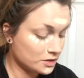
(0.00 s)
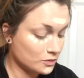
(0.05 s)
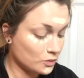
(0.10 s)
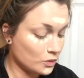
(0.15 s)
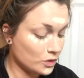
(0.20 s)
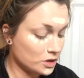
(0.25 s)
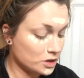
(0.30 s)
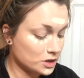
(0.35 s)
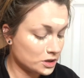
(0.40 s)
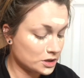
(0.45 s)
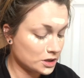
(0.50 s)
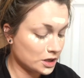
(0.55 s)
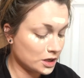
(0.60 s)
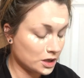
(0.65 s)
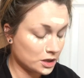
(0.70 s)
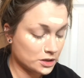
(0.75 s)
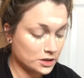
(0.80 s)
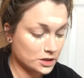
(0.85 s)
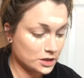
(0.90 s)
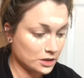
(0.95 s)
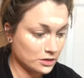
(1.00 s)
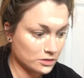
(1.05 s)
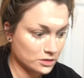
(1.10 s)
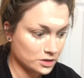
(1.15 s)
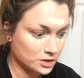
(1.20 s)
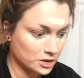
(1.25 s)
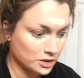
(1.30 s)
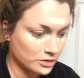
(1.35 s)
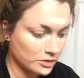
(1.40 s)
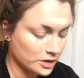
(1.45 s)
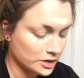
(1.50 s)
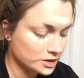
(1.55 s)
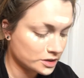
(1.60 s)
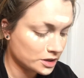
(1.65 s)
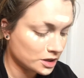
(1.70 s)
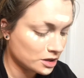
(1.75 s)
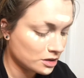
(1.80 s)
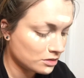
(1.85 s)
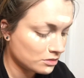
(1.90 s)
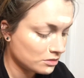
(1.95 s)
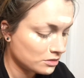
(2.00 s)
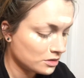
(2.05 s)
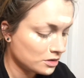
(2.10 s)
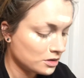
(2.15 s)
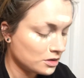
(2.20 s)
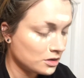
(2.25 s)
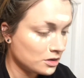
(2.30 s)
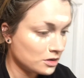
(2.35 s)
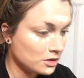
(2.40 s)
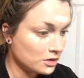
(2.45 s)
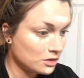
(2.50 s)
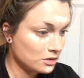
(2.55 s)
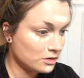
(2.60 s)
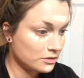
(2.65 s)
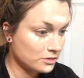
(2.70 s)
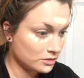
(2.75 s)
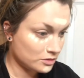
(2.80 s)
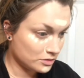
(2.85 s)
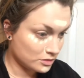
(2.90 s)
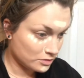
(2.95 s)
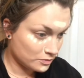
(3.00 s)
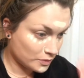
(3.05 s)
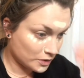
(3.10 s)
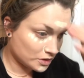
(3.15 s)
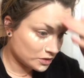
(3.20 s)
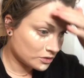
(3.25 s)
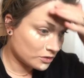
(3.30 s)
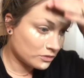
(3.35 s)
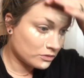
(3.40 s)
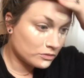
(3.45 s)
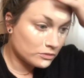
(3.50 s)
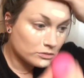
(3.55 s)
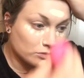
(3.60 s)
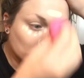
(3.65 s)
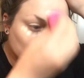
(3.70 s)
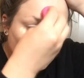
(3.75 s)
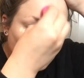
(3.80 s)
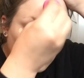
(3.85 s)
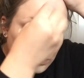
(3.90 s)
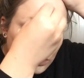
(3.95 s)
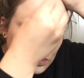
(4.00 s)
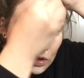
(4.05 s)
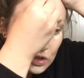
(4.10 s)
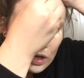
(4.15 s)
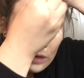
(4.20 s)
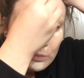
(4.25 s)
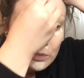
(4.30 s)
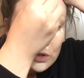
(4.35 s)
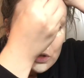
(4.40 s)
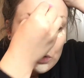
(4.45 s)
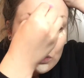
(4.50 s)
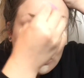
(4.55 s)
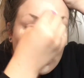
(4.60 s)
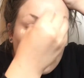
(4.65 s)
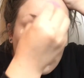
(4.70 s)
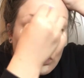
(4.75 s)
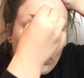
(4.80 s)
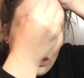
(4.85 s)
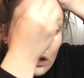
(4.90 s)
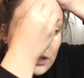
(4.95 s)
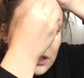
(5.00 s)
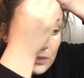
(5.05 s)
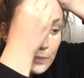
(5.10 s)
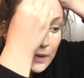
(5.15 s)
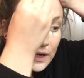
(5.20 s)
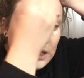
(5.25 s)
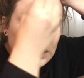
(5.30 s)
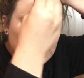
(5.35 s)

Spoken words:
wind is like seriously crazy. About to jump into a crawl space